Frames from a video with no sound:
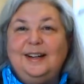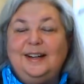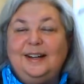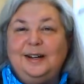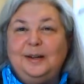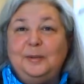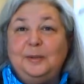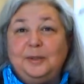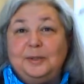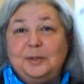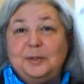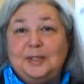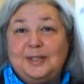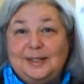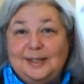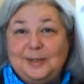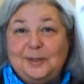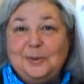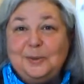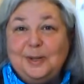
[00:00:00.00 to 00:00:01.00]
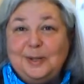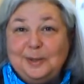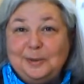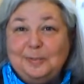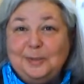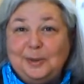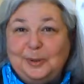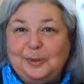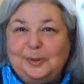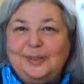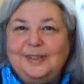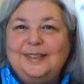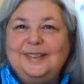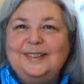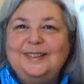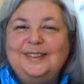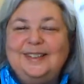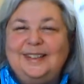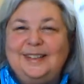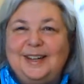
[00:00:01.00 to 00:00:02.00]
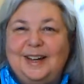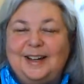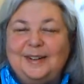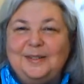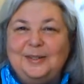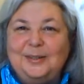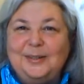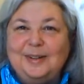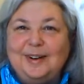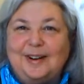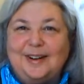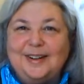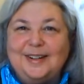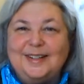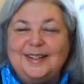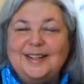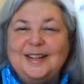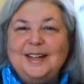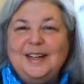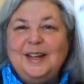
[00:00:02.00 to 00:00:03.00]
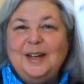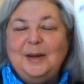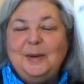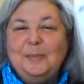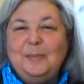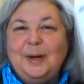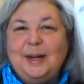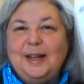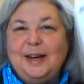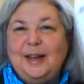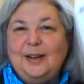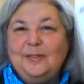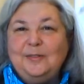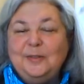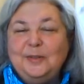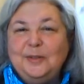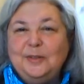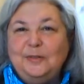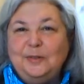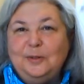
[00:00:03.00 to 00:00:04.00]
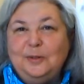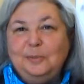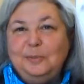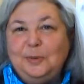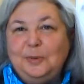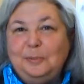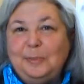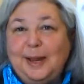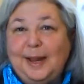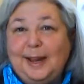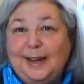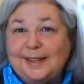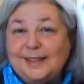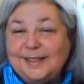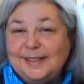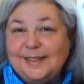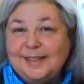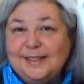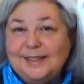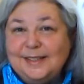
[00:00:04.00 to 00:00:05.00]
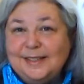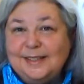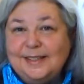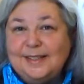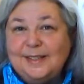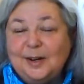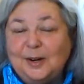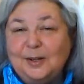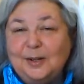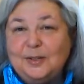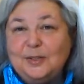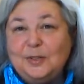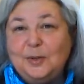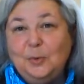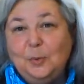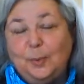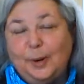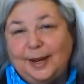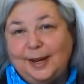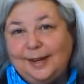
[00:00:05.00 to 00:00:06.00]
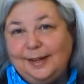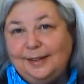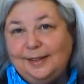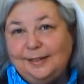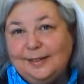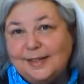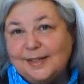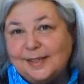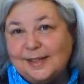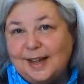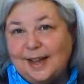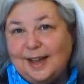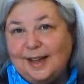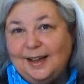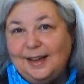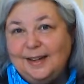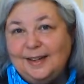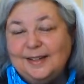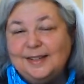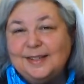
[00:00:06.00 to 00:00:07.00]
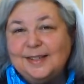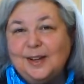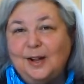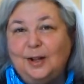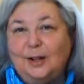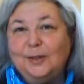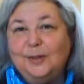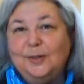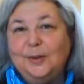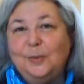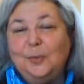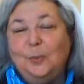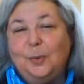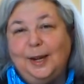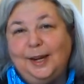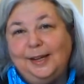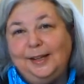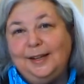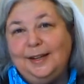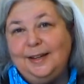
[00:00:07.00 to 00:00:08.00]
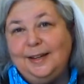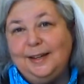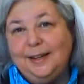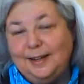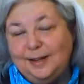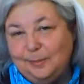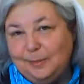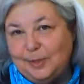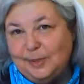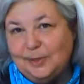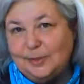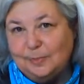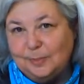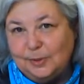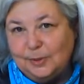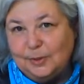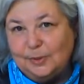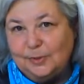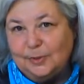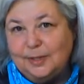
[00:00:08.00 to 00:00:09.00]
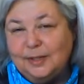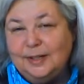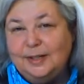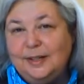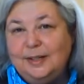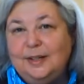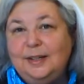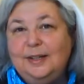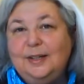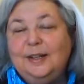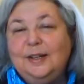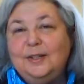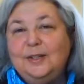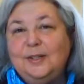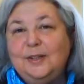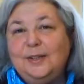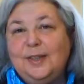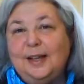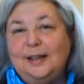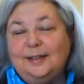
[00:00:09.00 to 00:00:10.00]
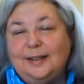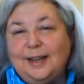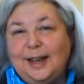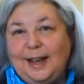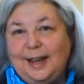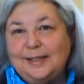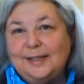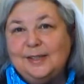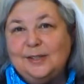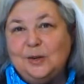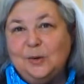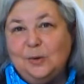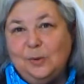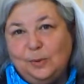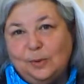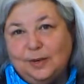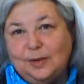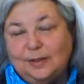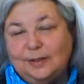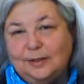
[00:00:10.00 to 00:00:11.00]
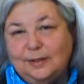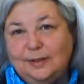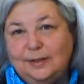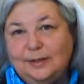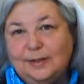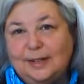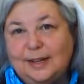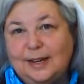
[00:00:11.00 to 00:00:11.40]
or just enjoy the moon out in your garden. But after the full moon passes and starts to wane in the sky, it's called the waning gibbous moon to that last quarter.